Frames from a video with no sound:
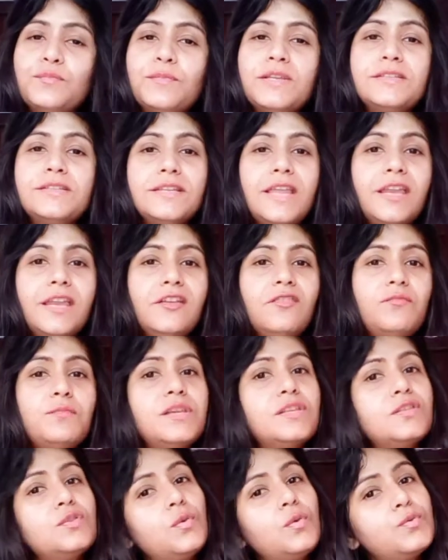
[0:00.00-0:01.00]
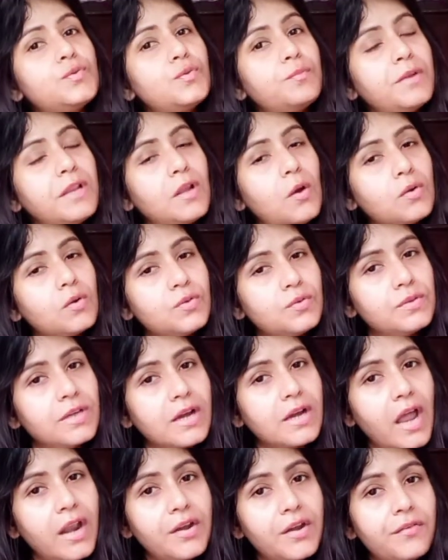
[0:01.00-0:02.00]
Means native means those who belong to the
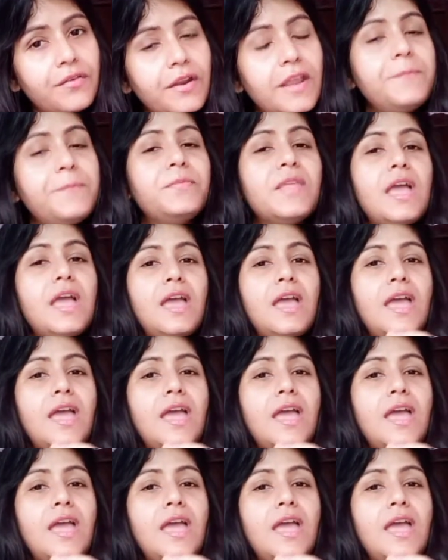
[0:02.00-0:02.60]
country,